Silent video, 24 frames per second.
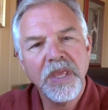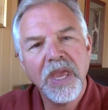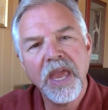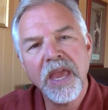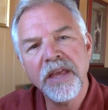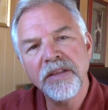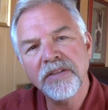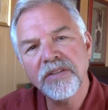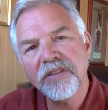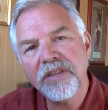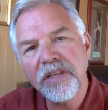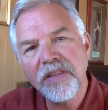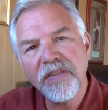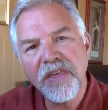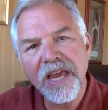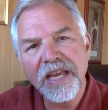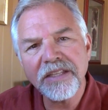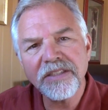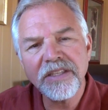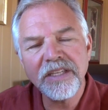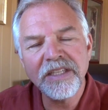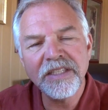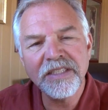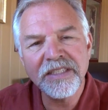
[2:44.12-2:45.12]
And see,
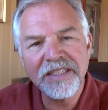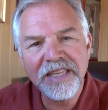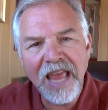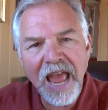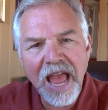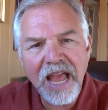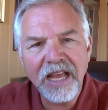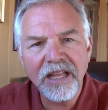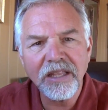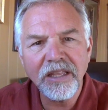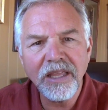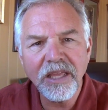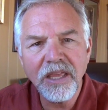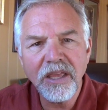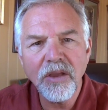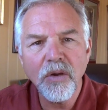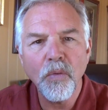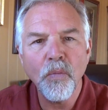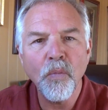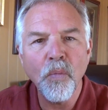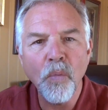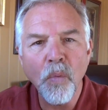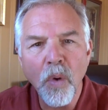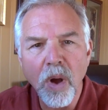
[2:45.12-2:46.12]
that's exactly
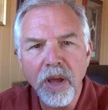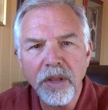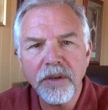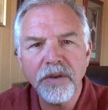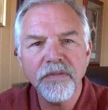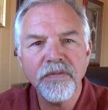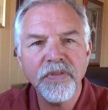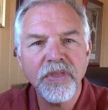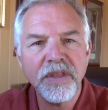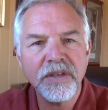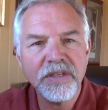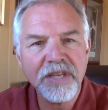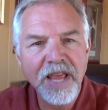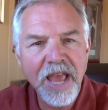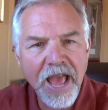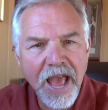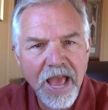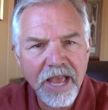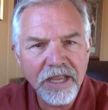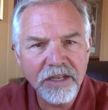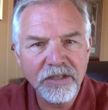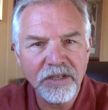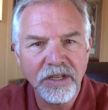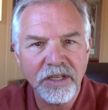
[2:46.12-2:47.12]
one of the
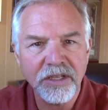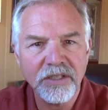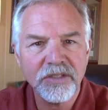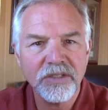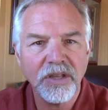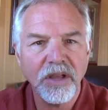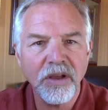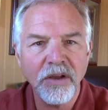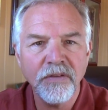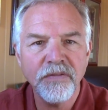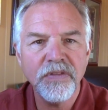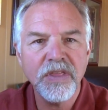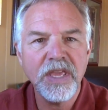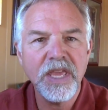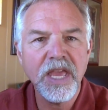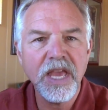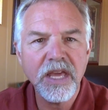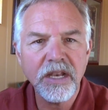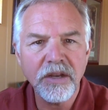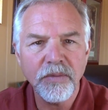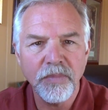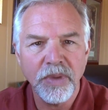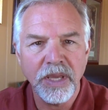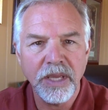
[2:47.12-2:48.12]
tactics of the
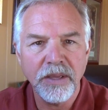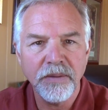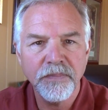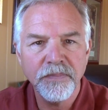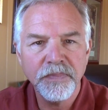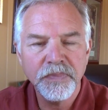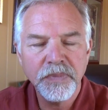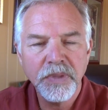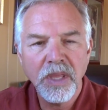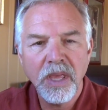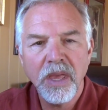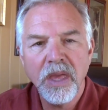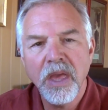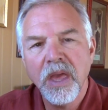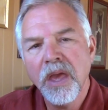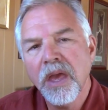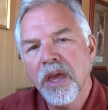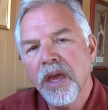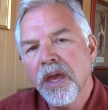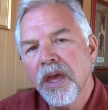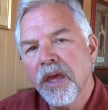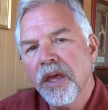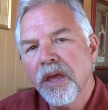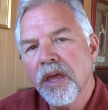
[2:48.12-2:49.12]
enemy.
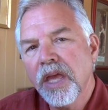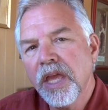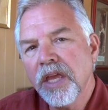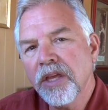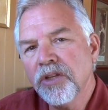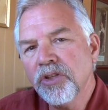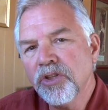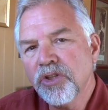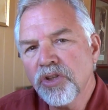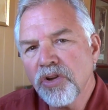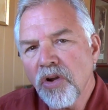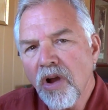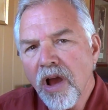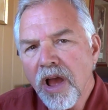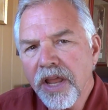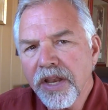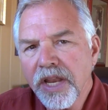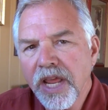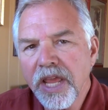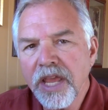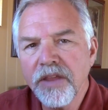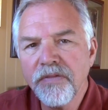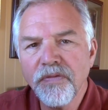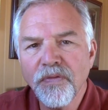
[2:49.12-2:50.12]
In
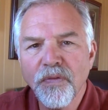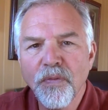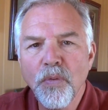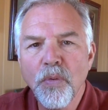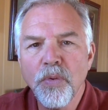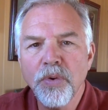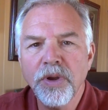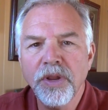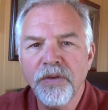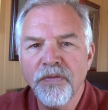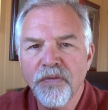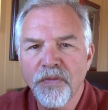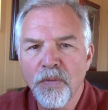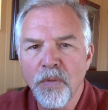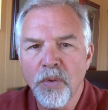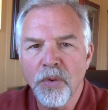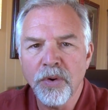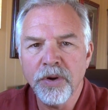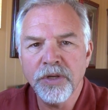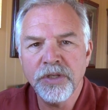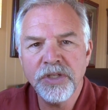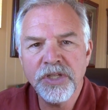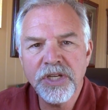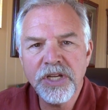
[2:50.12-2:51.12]
John eight
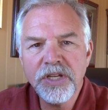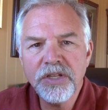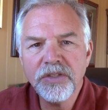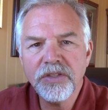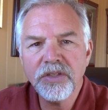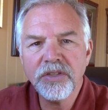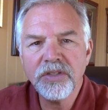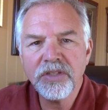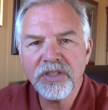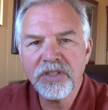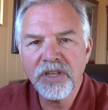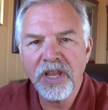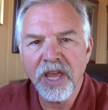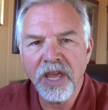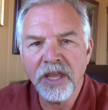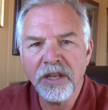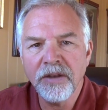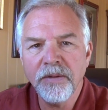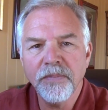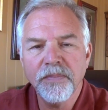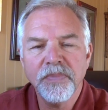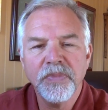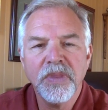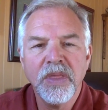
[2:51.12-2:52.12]
forty-four, Jesus
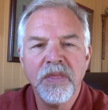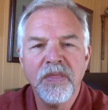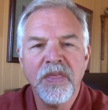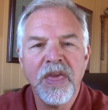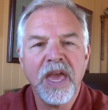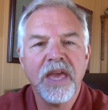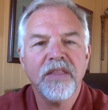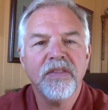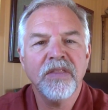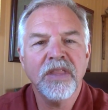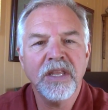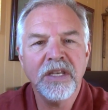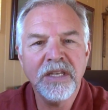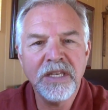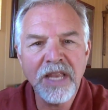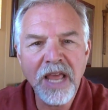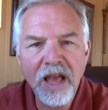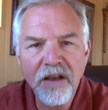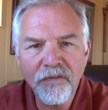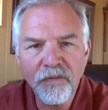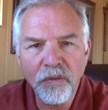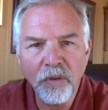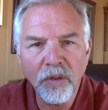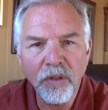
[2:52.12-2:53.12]
said that the
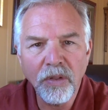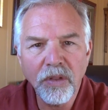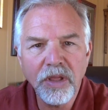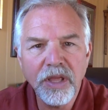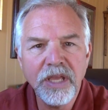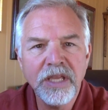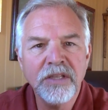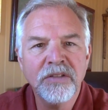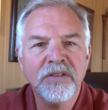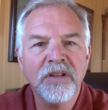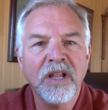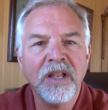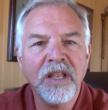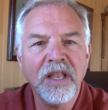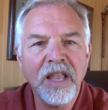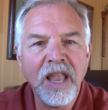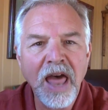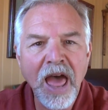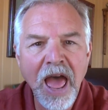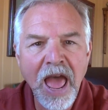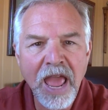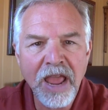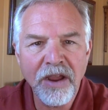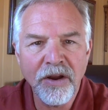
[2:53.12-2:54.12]
devil is a
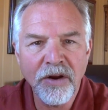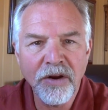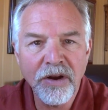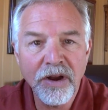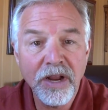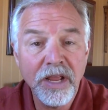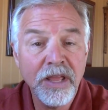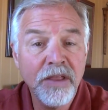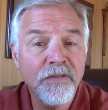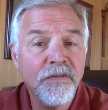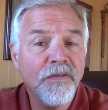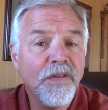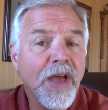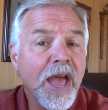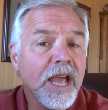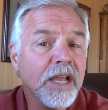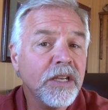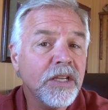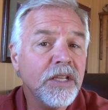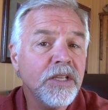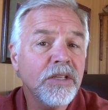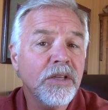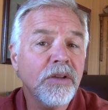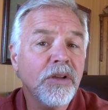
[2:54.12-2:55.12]
liar. In
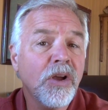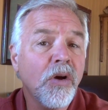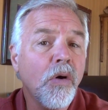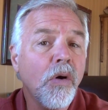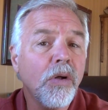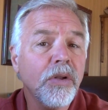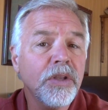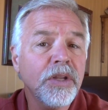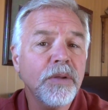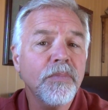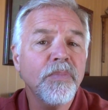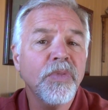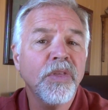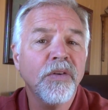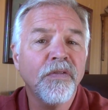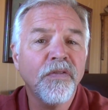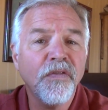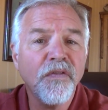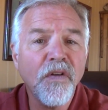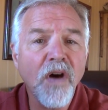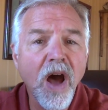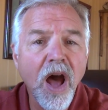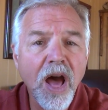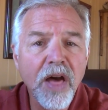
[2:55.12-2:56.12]
fact, he called him the
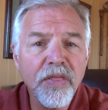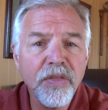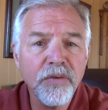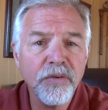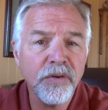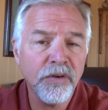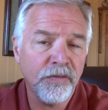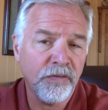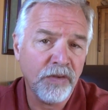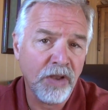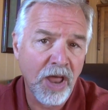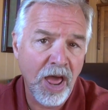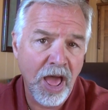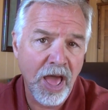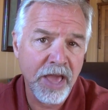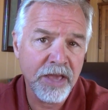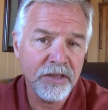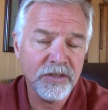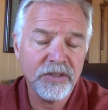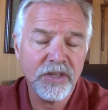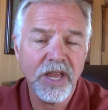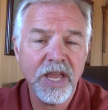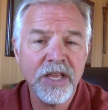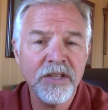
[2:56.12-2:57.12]
father of
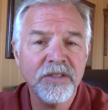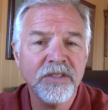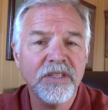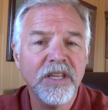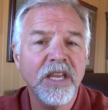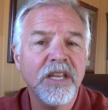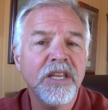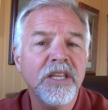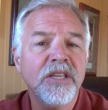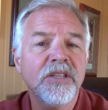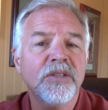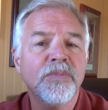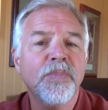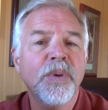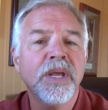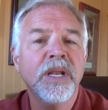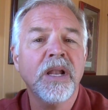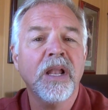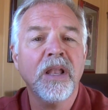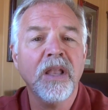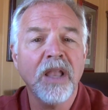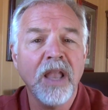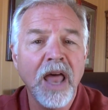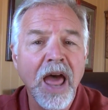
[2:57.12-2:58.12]
lies and said he's been
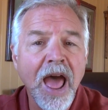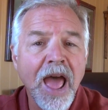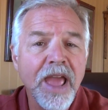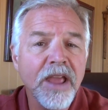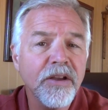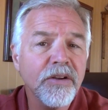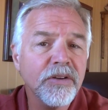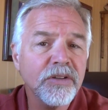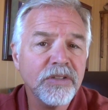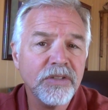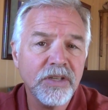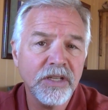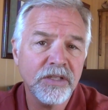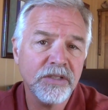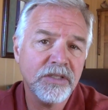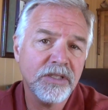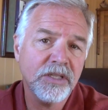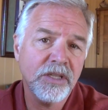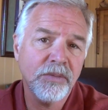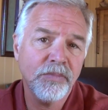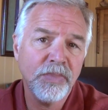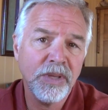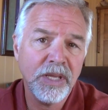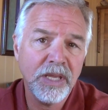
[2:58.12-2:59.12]
a liar since
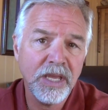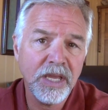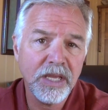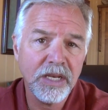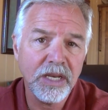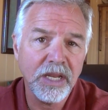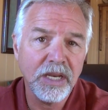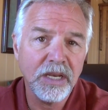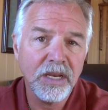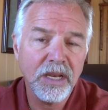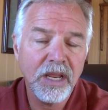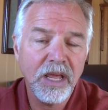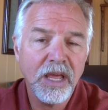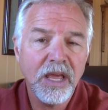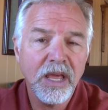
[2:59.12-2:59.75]
the beginning.